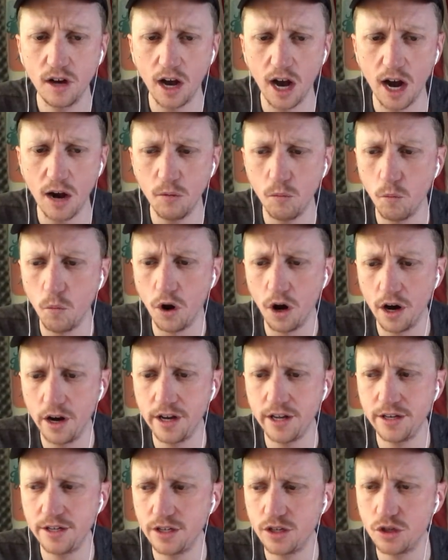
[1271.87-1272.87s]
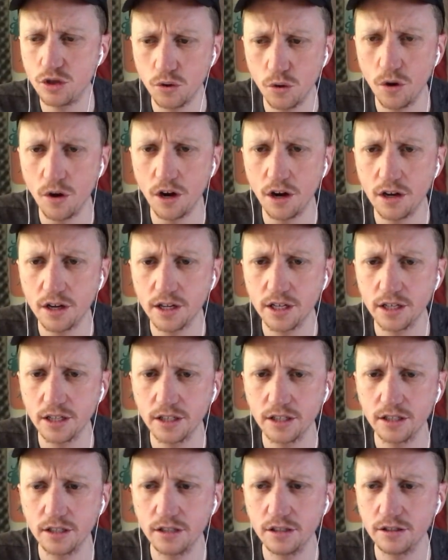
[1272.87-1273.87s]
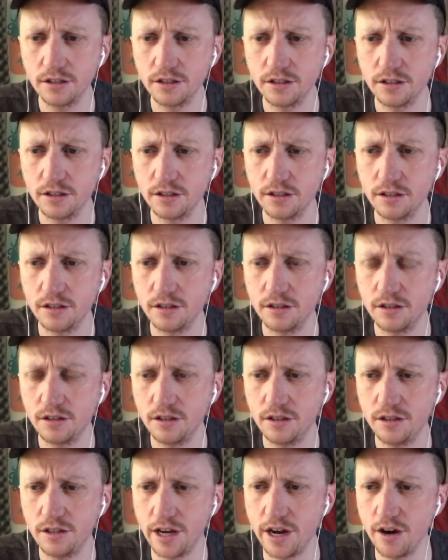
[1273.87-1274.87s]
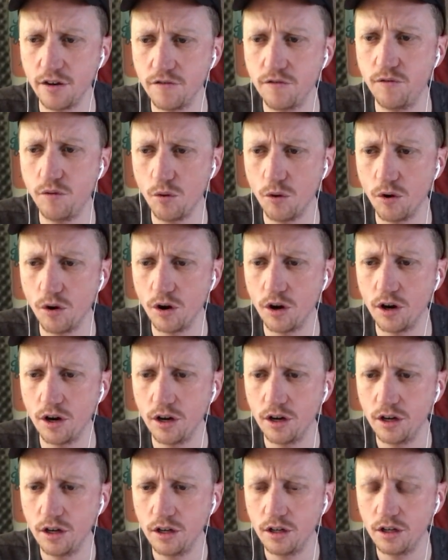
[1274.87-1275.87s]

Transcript: i wanted to talk therefore